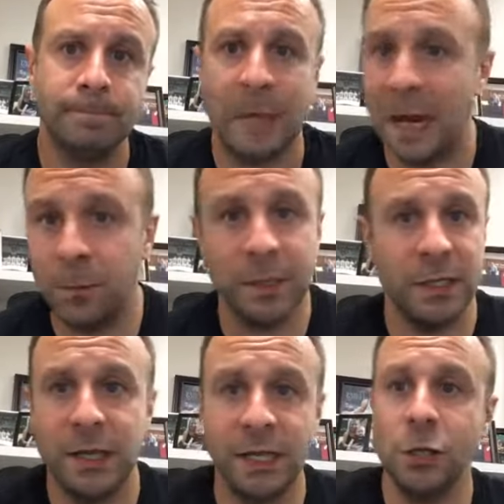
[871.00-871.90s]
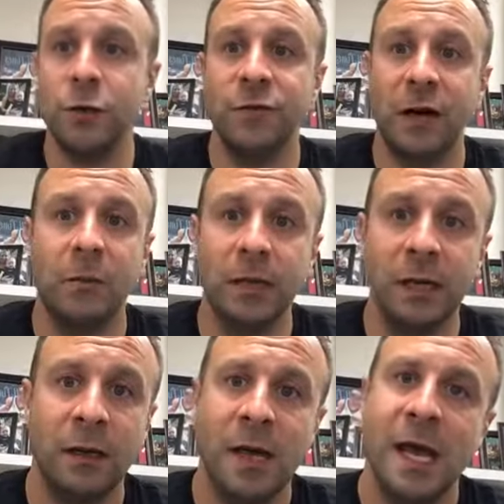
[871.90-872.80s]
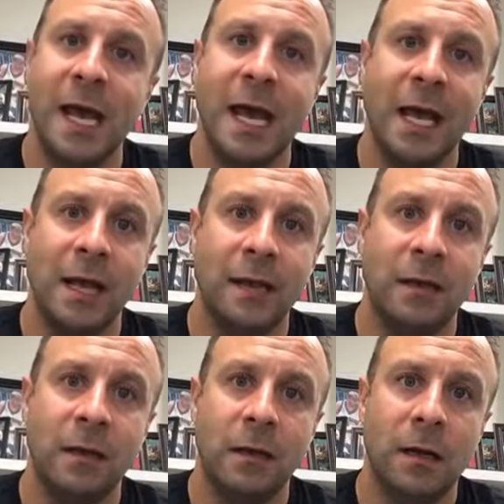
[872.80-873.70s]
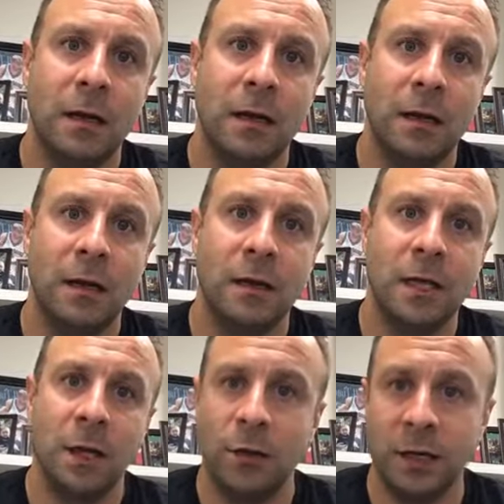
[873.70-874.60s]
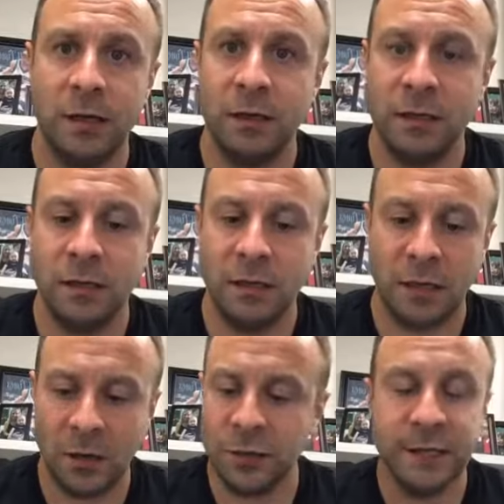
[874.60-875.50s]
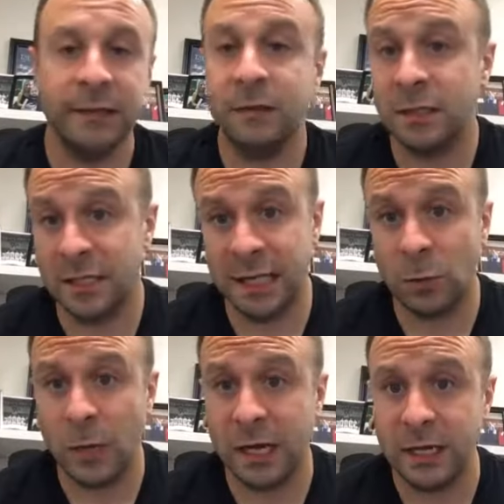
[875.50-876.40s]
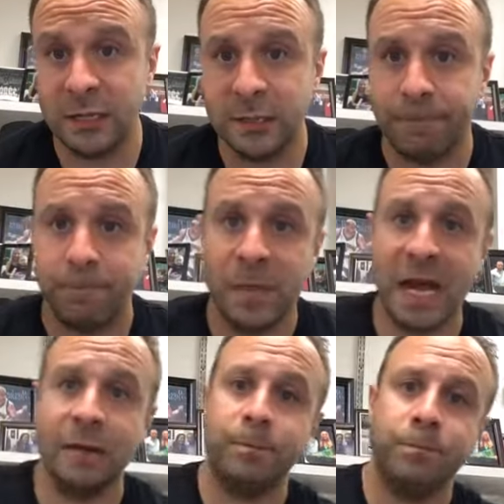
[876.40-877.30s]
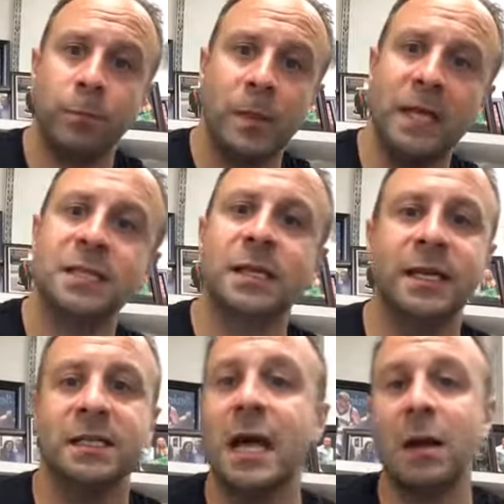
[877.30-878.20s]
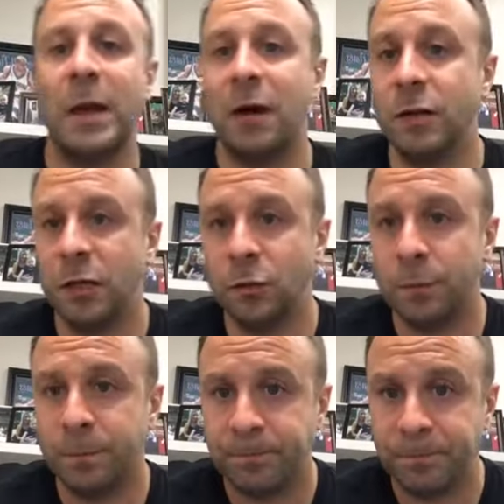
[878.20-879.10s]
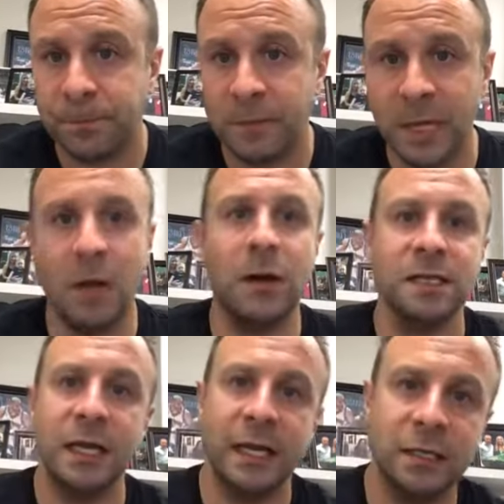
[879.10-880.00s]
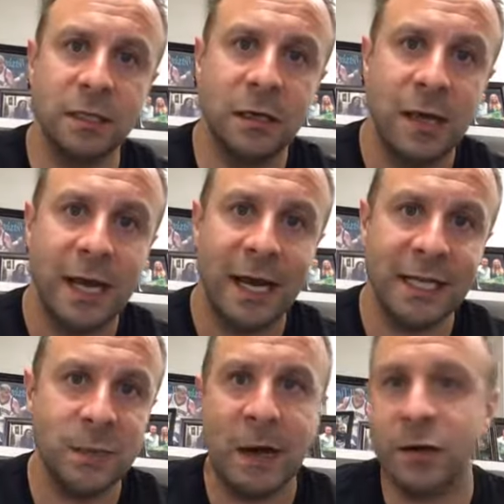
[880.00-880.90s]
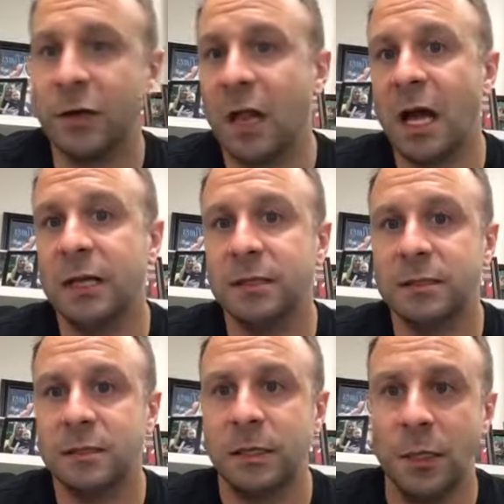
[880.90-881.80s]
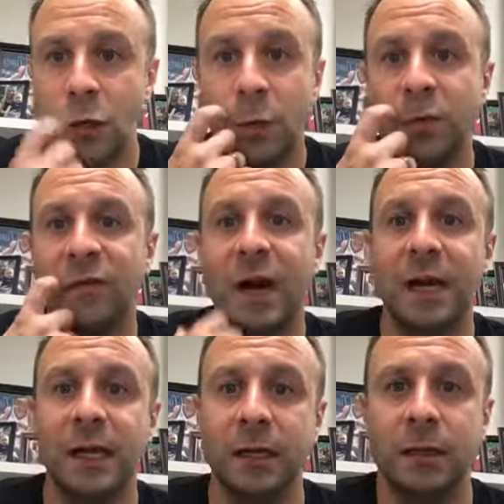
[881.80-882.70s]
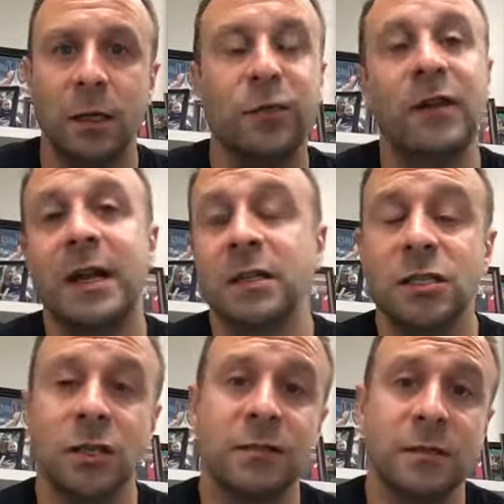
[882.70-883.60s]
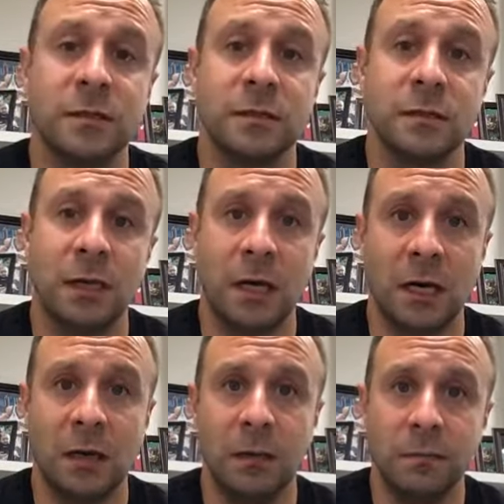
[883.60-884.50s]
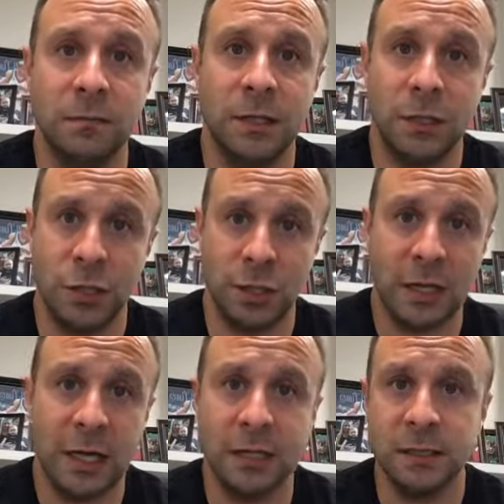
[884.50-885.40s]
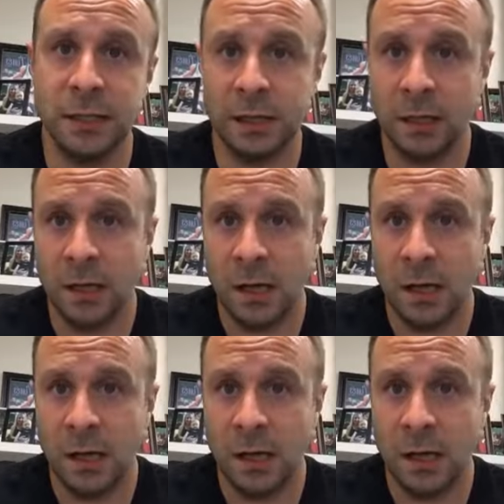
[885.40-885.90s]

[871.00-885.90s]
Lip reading: helping in your development. And the other thing to take away is that it's not about you, as an agent. It's about your clients. You're providing a service to your clients. And